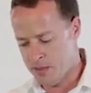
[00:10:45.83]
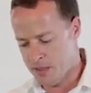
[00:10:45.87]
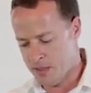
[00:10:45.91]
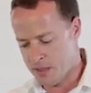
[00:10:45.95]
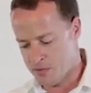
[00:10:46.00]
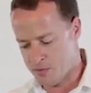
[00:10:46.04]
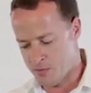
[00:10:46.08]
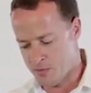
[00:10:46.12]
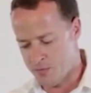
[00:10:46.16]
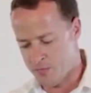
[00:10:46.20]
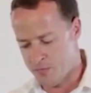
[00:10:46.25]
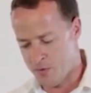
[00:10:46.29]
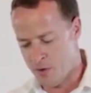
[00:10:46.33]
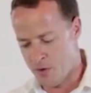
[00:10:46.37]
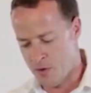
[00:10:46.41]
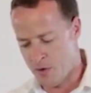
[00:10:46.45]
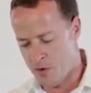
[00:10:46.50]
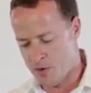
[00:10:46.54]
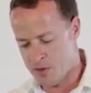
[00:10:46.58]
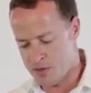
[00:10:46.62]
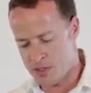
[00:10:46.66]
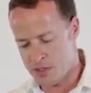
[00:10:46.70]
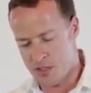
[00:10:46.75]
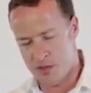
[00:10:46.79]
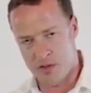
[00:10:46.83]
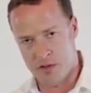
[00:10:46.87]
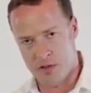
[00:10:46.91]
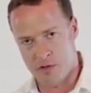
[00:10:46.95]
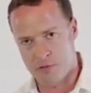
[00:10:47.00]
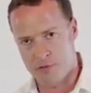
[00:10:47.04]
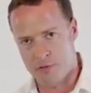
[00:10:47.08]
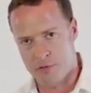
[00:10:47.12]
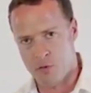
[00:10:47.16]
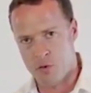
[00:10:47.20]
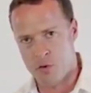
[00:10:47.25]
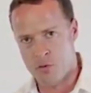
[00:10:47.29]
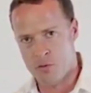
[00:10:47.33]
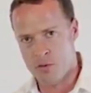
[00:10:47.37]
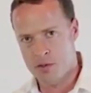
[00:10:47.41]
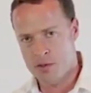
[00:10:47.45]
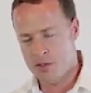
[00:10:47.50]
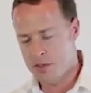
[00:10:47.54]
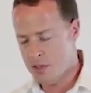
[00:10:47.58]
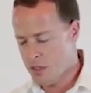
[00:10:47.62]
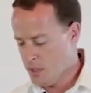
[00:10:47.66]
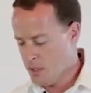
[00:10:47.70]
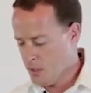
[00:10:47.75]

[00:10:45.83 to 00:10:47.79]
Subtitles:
that's reverse and then forward,